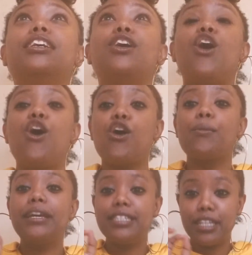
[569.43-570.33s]
are
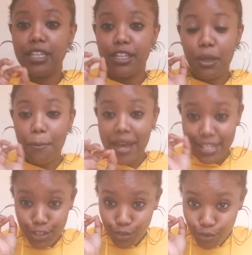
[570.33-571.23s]
basically the
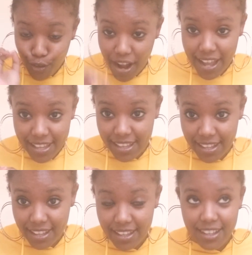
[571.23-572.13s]
best
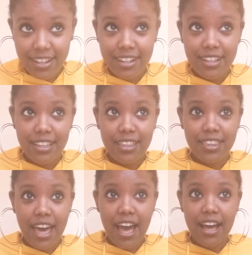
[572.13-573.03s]
friend
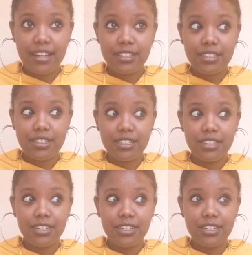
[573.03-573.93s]
that
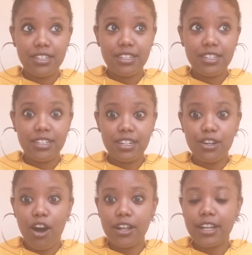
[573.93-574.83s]

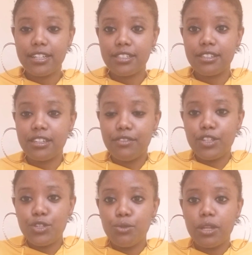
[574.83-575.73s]
God has given
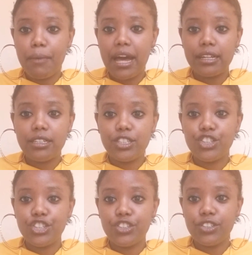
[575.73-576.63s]
to you in a
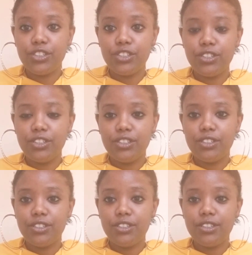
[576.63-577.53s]
package.
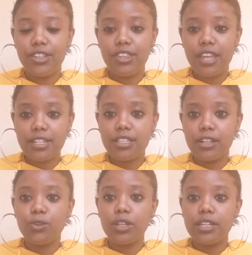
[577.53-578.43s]
That's
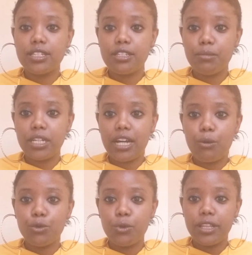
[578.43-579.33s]
literally a sibling. I
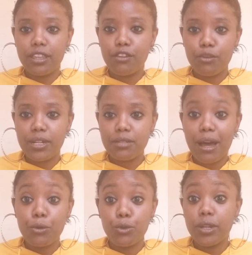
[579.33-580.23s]
will do anything for my sibling. I
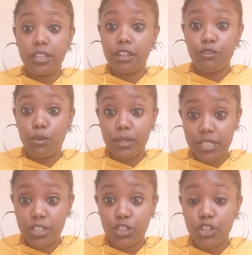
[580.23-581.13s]
would do anything for my
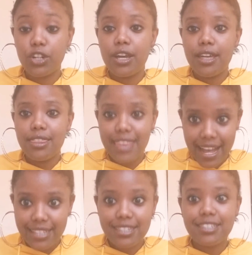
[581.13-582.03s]
sister.
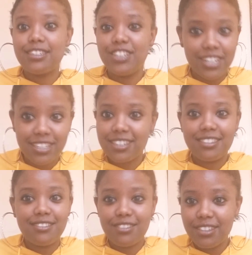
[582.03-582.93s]
That's just,
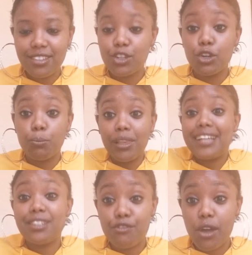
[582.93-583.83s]
you're
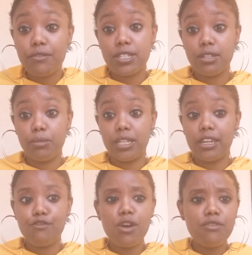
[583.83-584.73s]
blessed if you have a sibling.
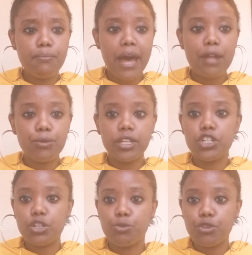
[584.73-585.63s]
If you have a bad
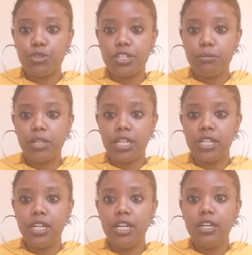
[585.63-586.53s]
relationship with your sibling,
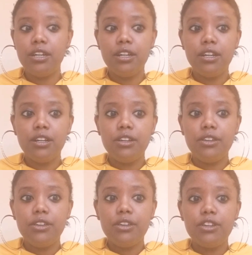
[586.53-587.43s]

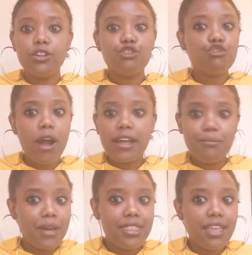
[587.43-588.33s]
try and
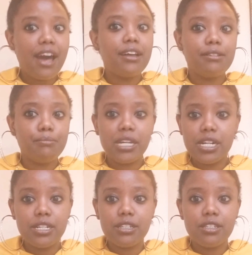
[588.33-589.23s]
mend that,
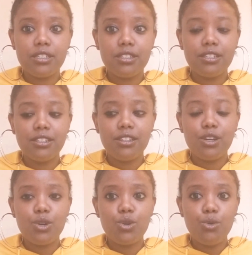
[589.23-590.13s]
because
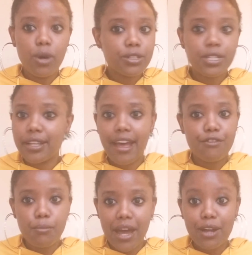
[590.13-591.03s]
who else is going to have
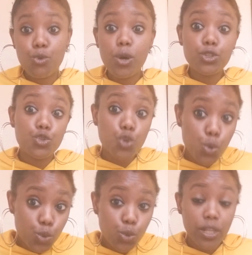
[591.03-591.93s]
your back? Who else
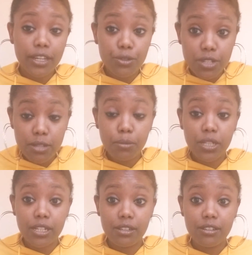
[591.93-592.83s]
knows you like your
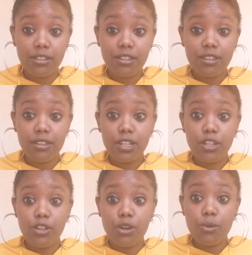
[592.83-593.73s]
sibling?
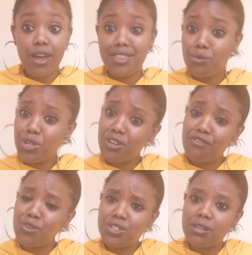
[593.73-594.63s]
And then if
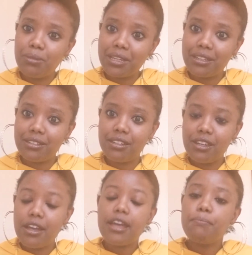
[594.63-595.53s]
your sibling,
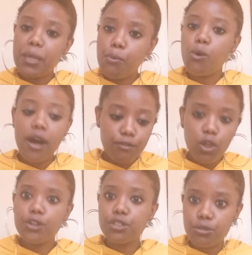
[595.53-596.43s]
and people have
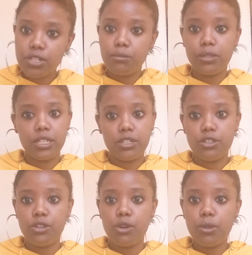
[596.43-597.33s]
lost their siblings,
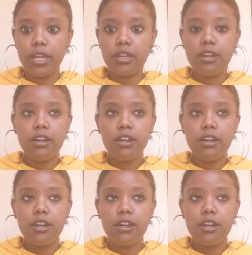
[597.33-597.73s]
like,